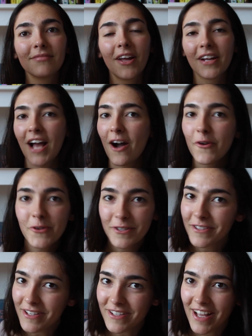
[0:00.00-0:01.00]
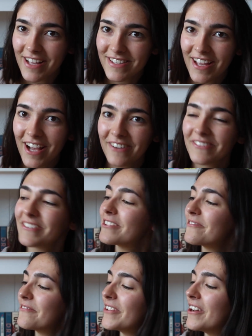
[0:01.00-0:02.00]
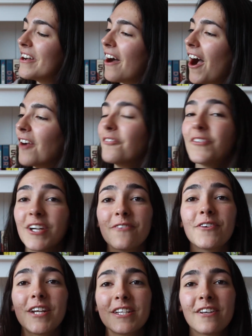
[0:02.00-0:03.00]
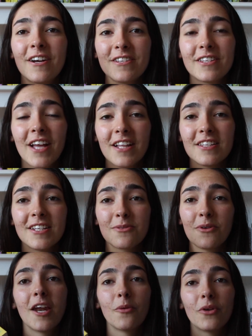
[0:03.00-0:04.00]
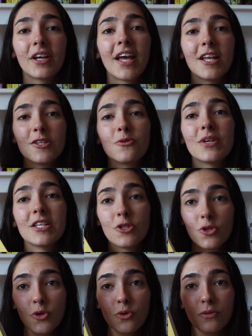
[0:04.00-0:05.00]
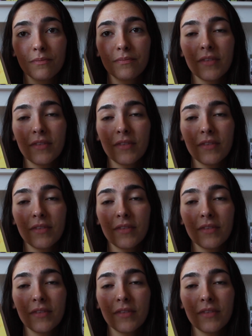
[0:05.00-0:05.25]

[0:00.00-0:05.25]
Like, how good does that sound? I'm really, really excited to get to this one. I want to get to it soon.